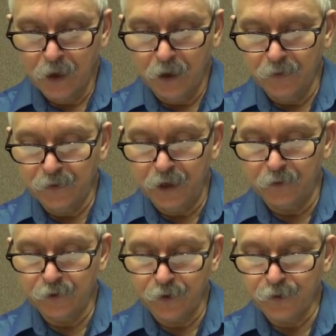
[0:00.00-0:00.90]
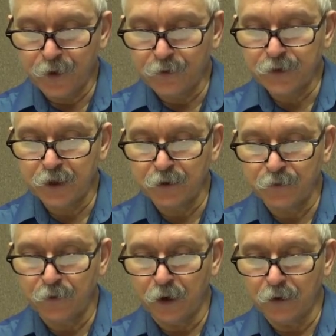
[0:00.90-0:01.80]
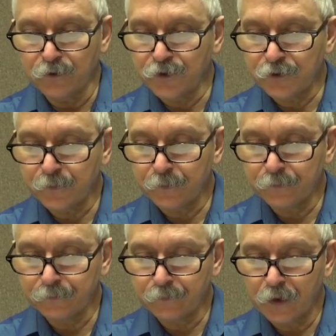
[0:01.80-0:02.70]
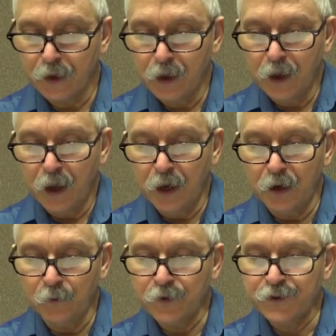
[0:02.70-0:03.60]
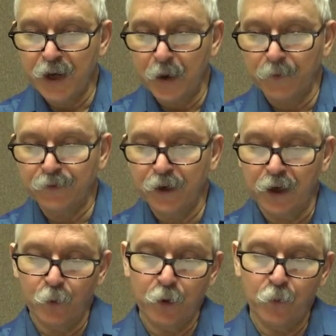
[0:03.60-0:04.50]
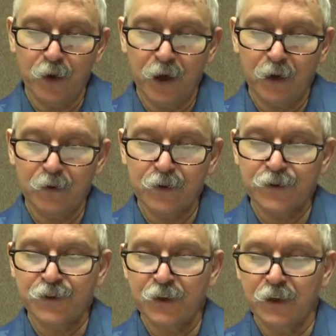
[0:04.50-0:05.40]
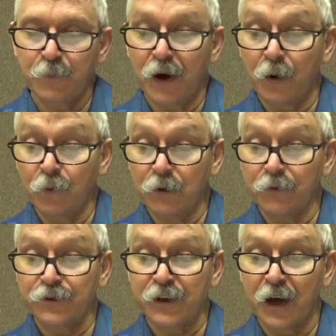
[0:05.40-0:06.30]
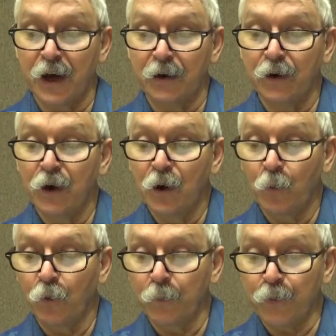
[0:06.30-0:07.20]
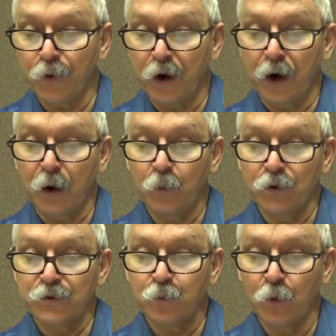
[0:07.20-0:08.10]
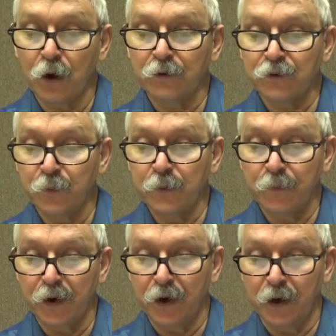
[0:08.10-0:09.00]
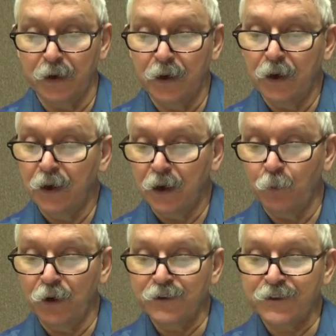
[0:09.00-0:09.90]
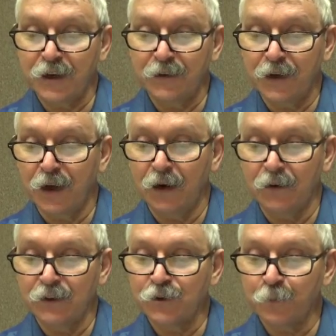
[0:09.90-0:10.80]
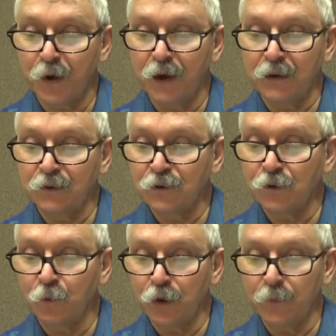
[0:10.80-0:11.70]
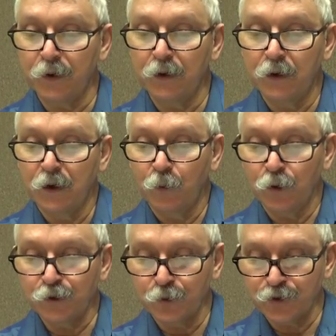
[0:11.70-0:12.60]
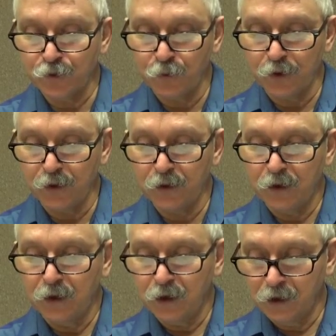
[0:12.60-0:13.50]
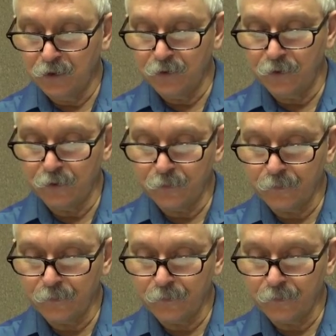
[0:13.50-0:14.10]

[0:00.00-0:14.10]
And then down to the 13th verse. And on the Sabbath day we went out of the city by a riverside, where prayer was wont to be made, and we sat down and spake unto the women which were hither.